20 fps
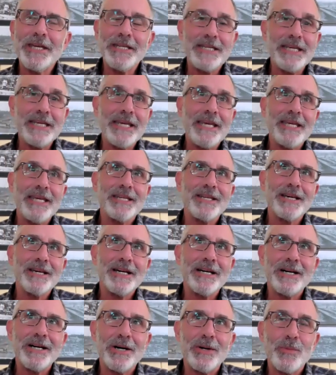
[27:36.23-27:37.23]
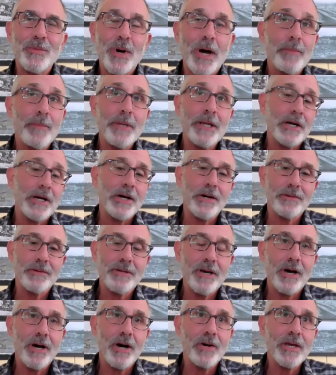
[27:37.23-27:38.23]
Indeed. I mean,
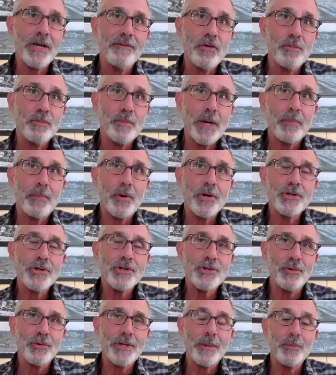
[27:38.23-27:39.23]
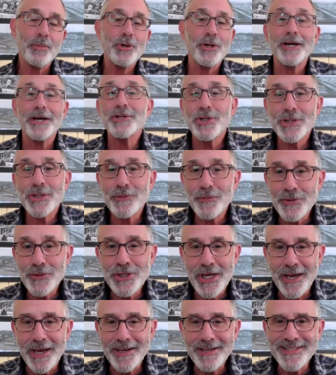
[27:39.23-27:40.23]
I'll give you my personal number, not just for
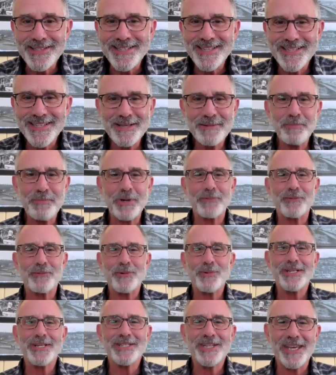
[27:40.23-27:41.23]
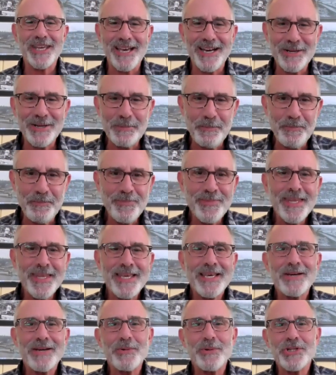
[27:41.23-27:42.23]
checks, but for reaching out,
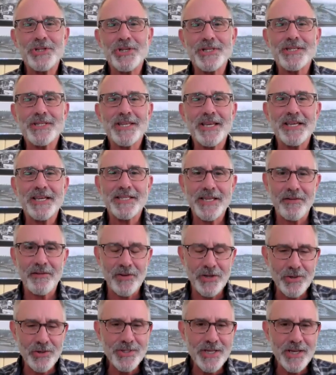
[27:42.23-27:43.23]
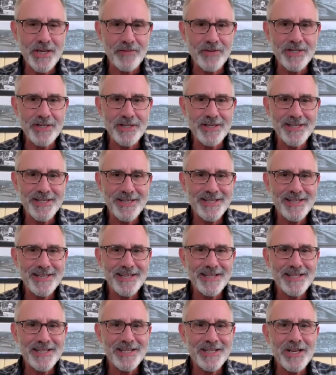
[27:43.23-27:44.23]
which is
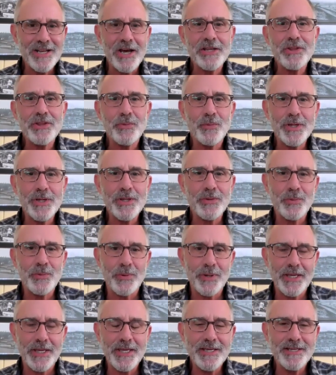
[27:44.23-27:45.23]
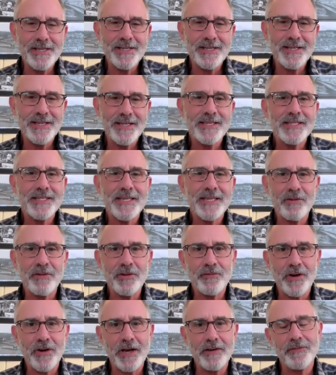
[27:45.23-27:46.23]

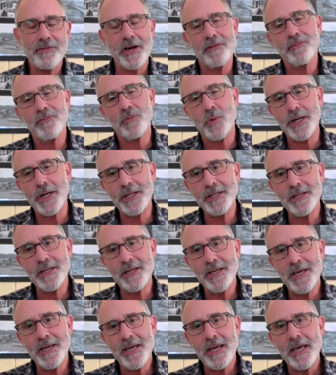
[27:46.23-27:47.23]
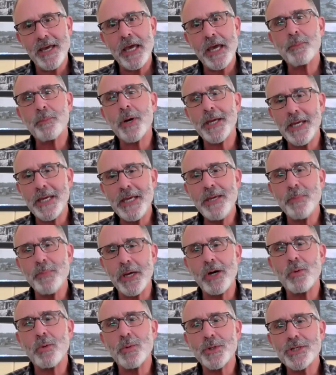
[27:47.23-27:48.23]
707-933-7551. And my
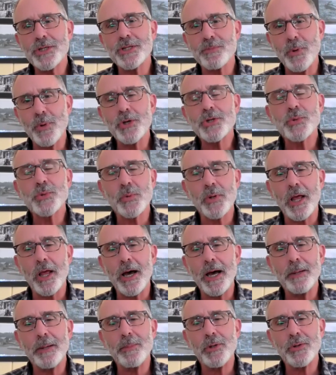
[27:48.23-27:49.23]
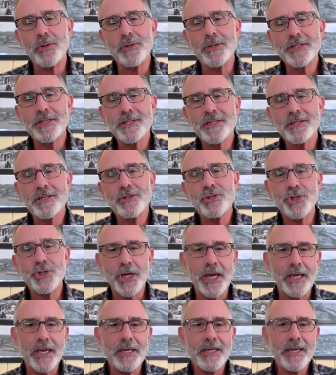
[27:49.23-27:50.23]
email, which is most reliable, is
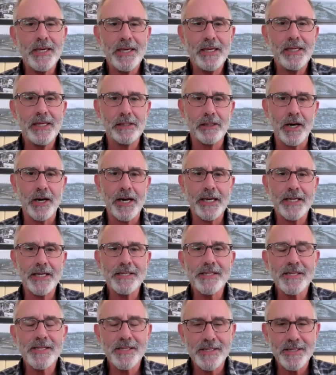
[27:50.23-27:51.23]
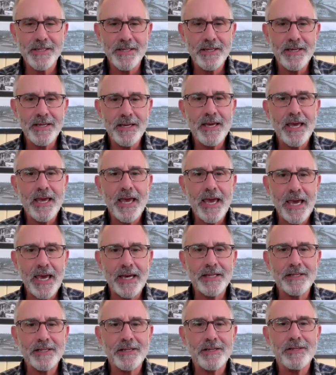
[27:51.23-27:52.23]

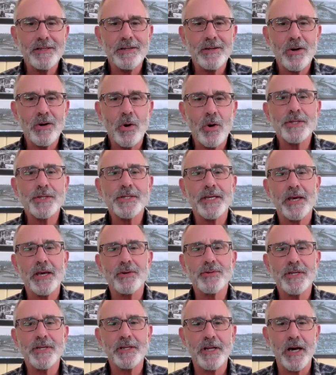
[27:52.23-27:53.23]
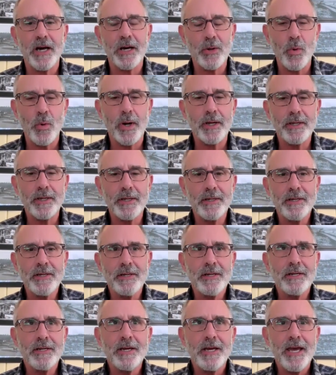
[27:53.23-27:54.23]
jelias@rclc.org.
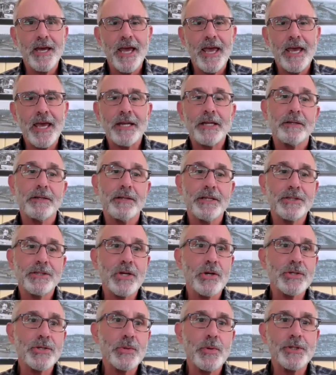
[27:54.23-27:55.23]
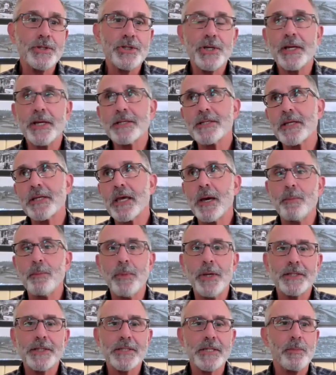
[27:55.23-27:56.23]
And it's also a chance to
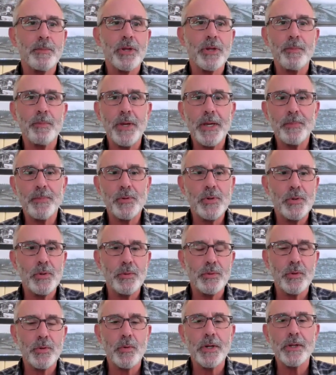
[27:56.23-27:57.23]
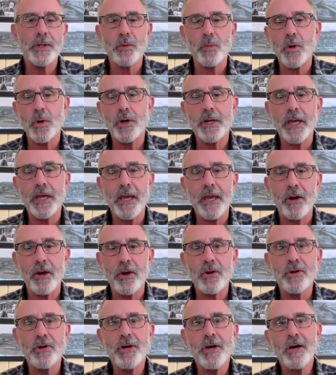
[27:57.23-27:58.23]
come meet some of the people who are doing the work
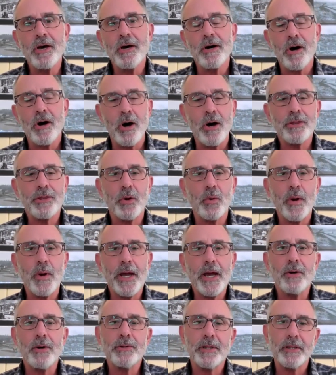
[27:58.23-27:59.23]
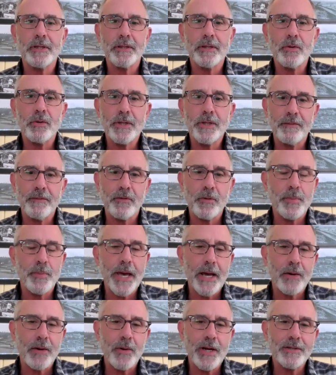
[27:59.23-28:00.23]
here on the ground and their different
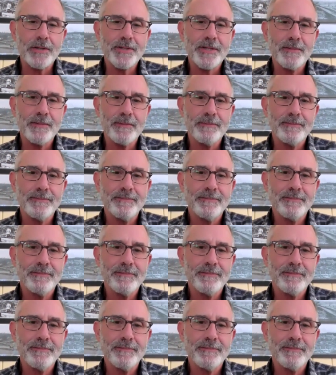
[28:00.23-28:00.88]
backgrounds.